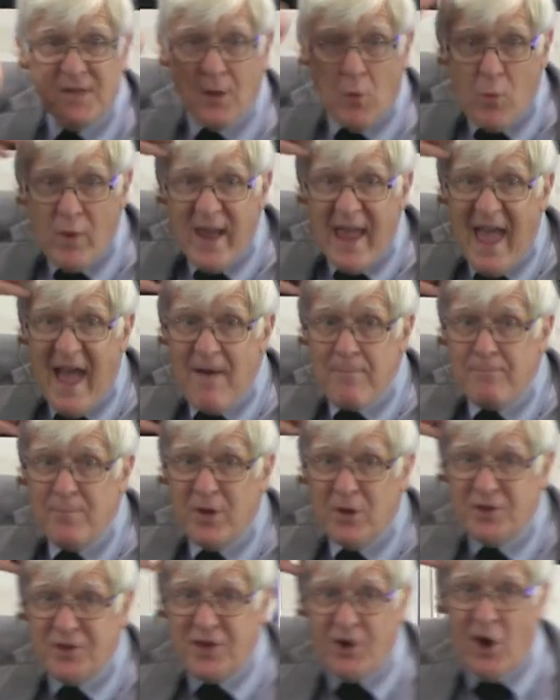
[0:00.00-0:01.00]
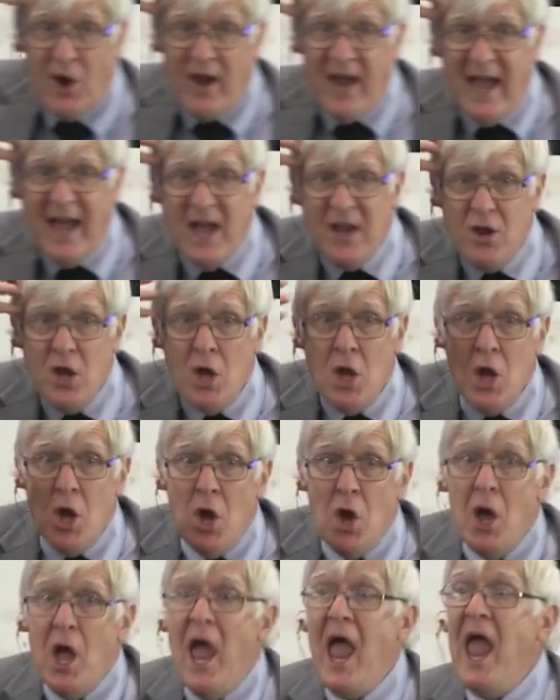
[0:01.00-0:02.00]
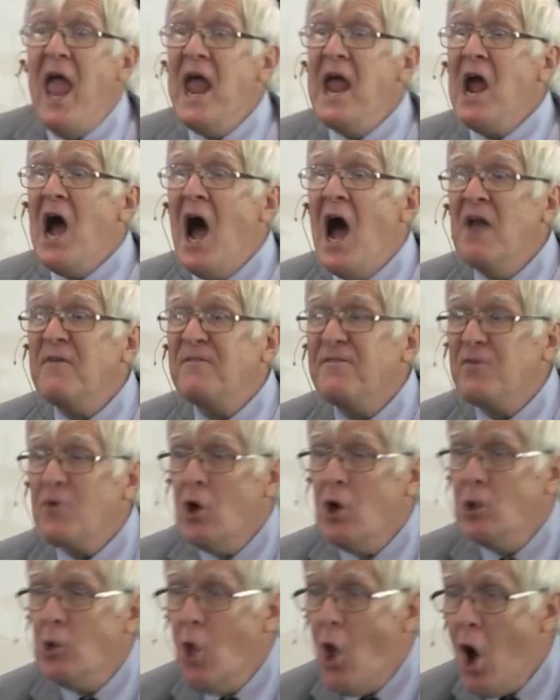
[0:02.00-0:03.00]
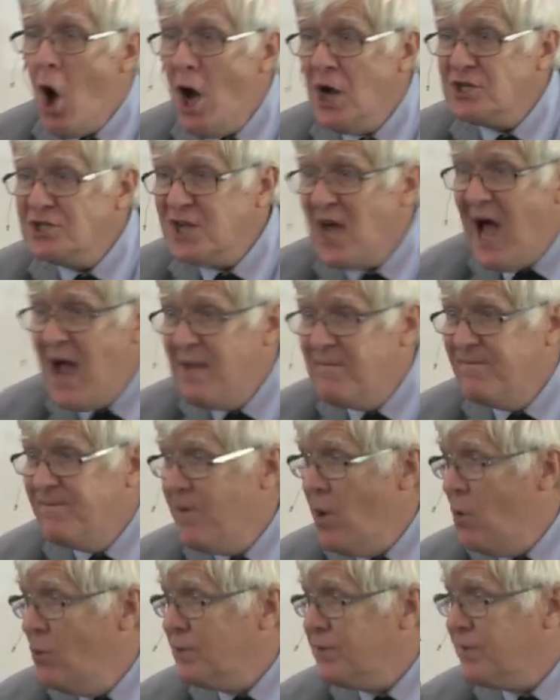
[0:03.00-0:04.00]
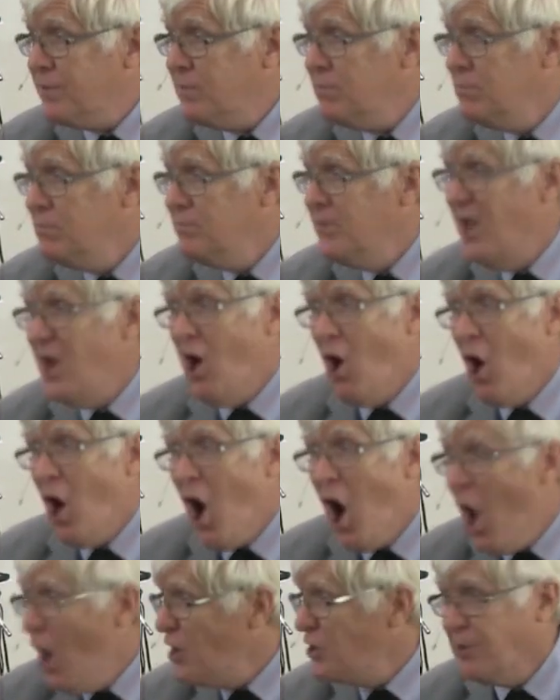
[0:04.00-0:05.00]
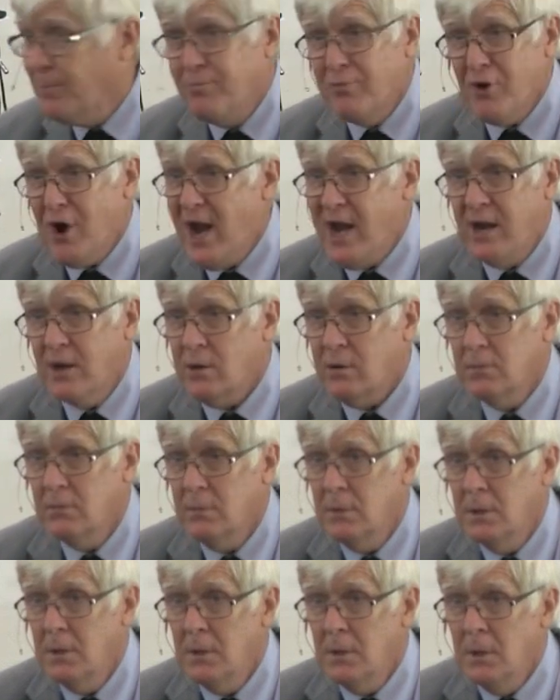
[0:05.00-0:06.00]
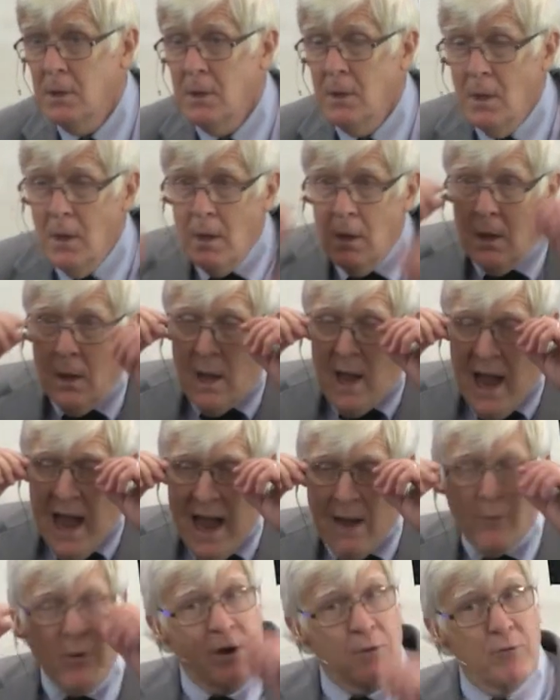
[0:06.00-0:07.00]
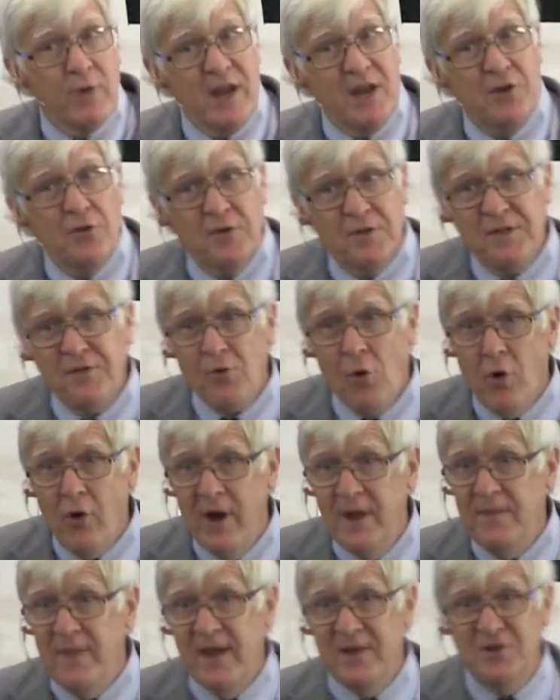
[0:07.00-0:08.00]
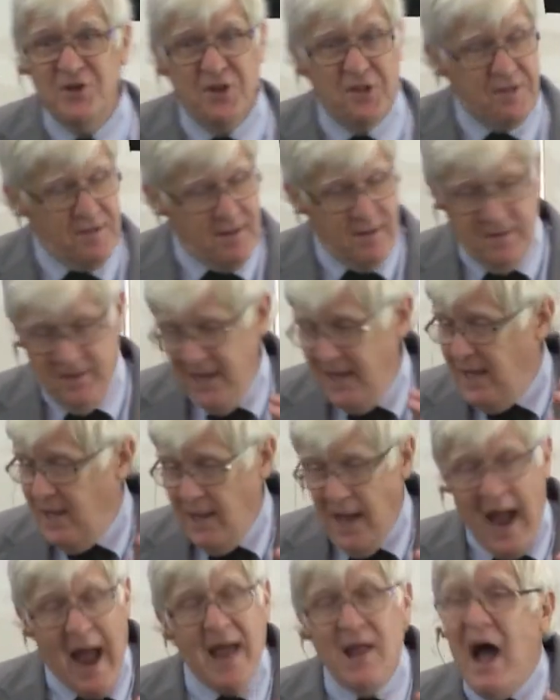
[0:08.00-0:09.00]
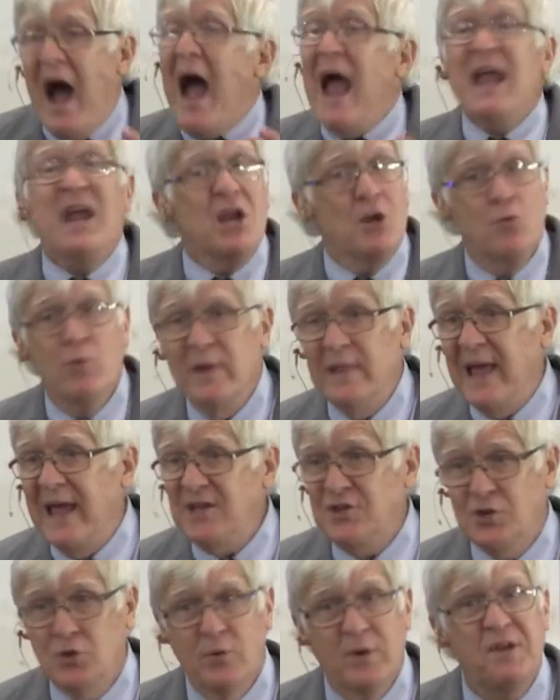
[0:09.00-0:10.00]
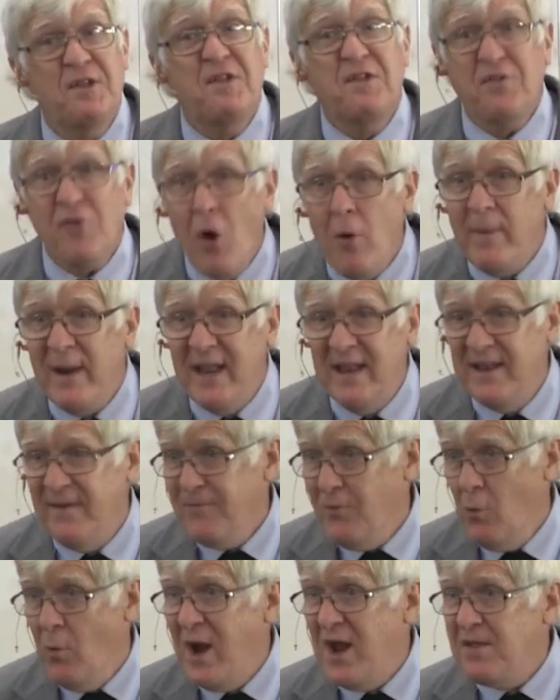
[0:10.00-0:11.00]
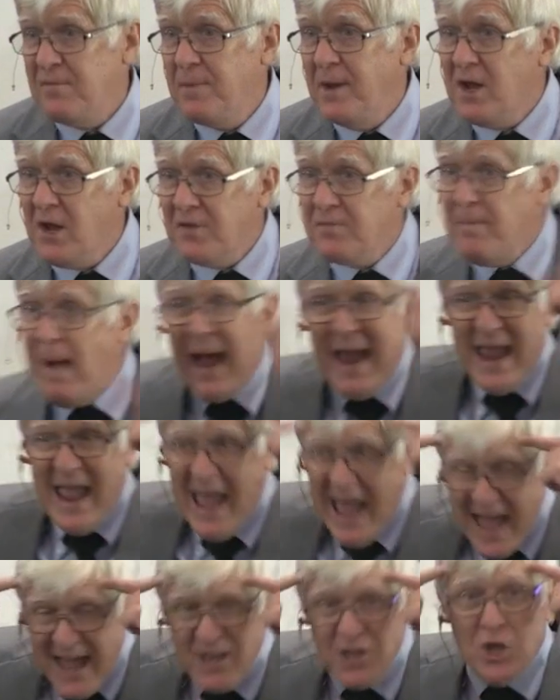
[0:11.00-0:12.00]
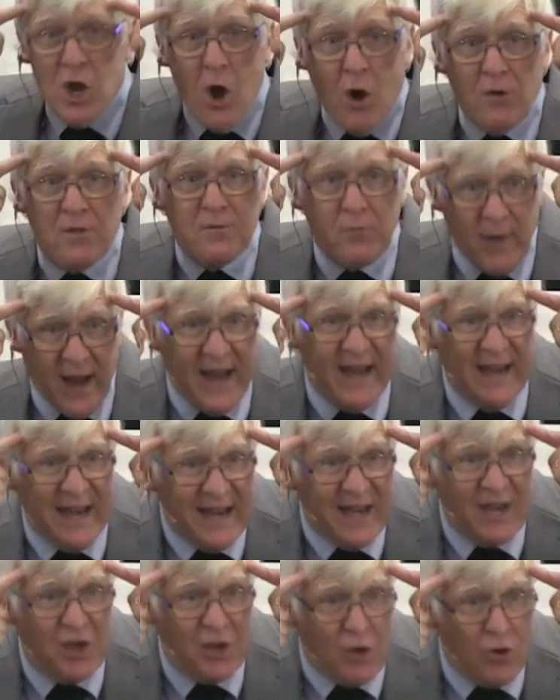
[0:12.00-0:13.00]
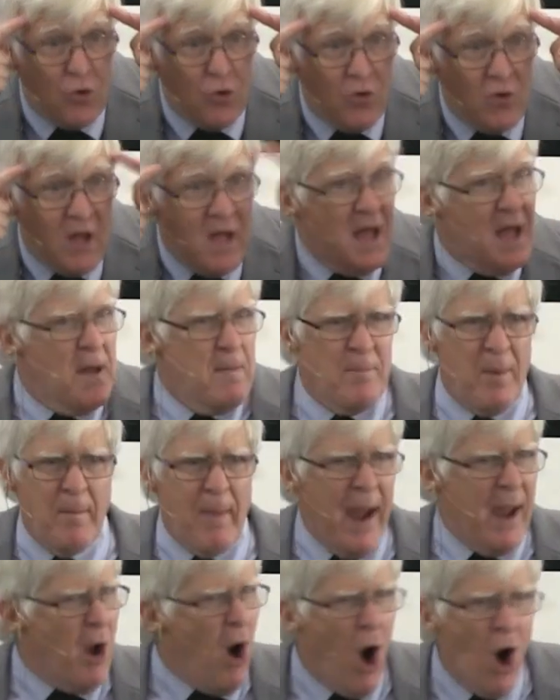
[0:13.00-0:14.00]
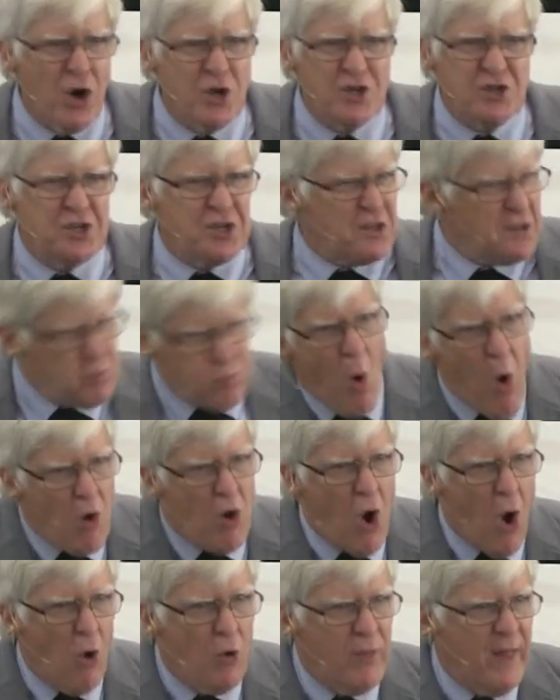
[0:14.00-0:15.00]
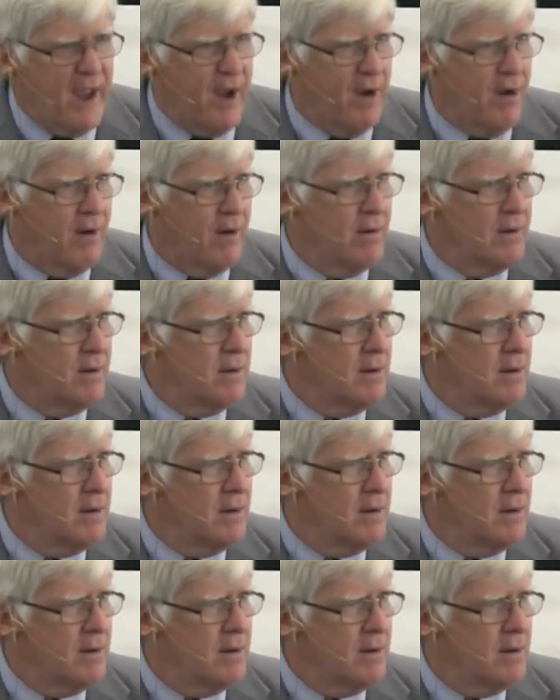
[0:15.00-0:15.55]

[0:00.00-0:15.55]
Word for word: that we have built in our head hang on for a long time, folks. They are hard to break. I want to read you a story that just I, I can relate to in so many different ways because my head knows what I need to do, but my heart just won't go there.